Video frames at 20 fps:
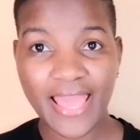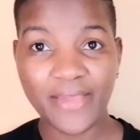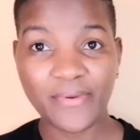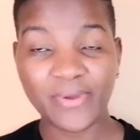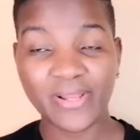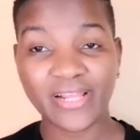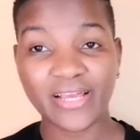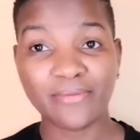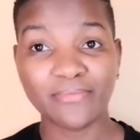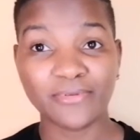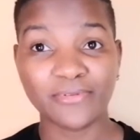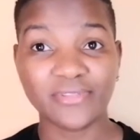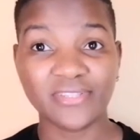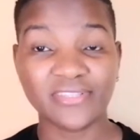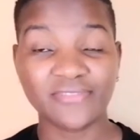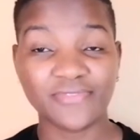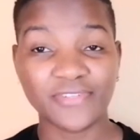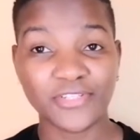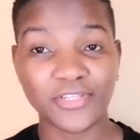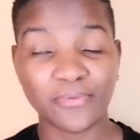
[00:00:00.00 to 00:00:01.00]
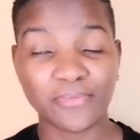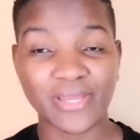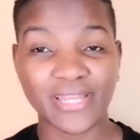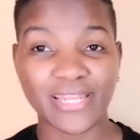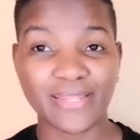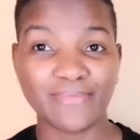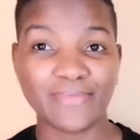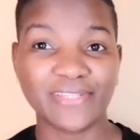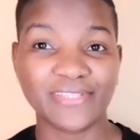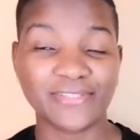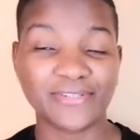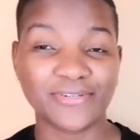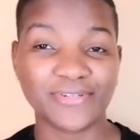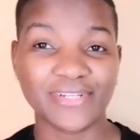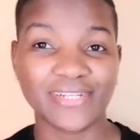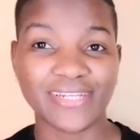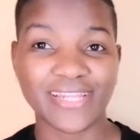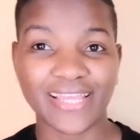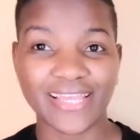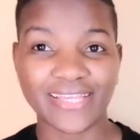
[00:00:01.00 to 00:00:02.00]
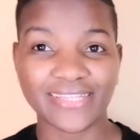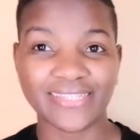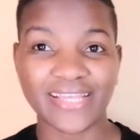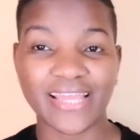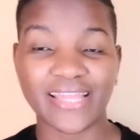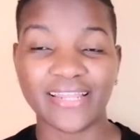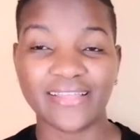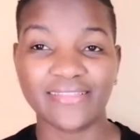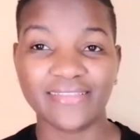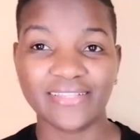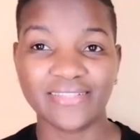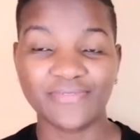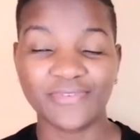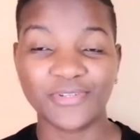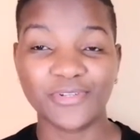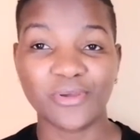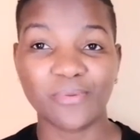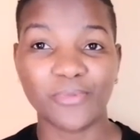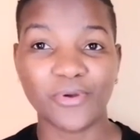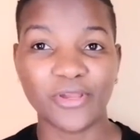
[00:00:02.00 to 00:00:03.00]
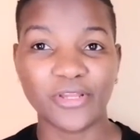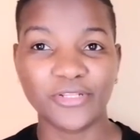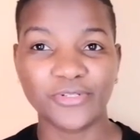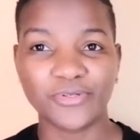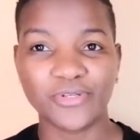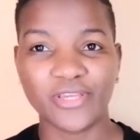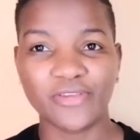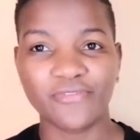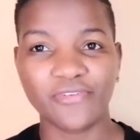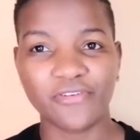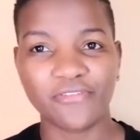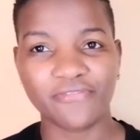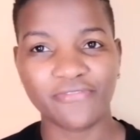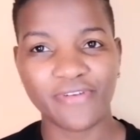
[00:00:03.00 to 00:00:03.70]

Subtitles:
Hi, welcome to this video. My name is Doreen Nekesa, and in this video I'm going to give you